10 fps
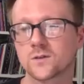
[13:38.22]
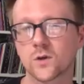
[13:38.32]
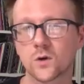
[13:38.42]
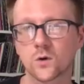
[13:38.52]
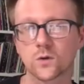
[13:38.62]

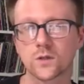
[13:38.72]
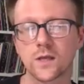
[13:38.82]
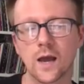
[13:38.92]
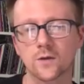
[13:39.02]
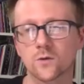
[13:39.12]
So,
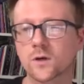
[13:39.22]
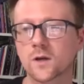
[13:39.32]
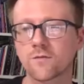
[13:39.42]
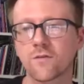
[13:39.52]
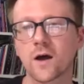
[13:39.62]
yeah, you're going
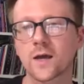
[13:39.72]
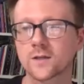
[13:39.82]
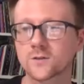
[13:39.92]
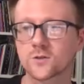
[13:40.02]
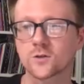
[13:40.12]
to
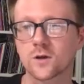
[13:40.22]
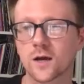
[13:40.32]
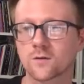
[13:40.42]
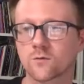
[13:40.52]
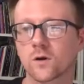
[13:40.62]
find your
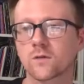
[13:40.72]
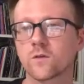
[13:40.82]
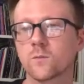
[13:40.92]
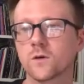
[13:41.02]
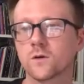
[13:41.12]
kind of
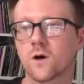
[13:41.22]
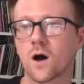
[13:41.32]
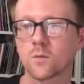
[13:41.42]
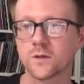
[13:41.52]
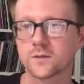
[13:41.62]
run-of-the-mill
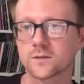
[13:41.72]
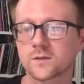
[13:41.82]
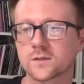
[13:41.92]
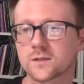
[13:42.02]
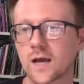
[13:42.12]

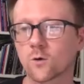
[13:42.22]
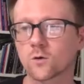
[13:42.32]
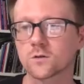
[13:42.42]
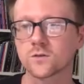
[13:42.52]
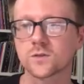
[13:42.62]
obelisks and
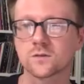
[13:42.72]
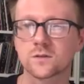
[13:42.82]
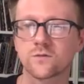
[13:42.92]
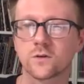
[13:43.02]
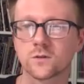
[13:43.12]
towers and
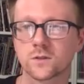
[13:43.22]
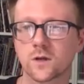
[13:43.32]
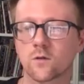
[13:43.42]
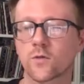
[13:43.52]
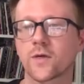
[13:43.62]
spheres and
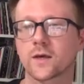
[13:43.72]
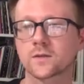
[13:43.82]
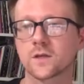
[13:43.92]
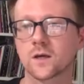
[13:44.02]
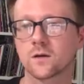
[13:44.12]
other
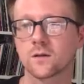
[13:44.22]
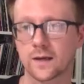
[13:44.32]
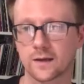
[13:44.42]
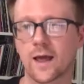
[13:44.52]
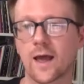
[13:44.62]
things
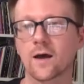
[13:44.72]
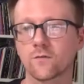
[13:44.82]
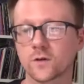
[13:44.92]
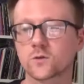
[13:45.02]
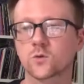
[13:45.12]
that can
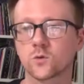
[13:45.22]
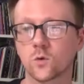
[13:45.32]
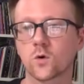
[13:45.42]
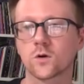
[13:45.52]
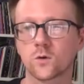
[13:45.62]
have a true
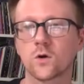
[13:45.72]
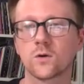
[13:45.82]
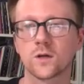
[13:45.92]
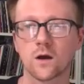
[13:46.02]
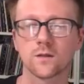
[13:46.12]
aura
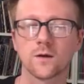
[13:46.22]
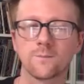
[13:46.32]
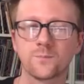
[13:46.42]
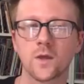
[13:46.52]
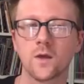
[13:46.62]
coating on
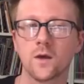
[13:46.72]
them,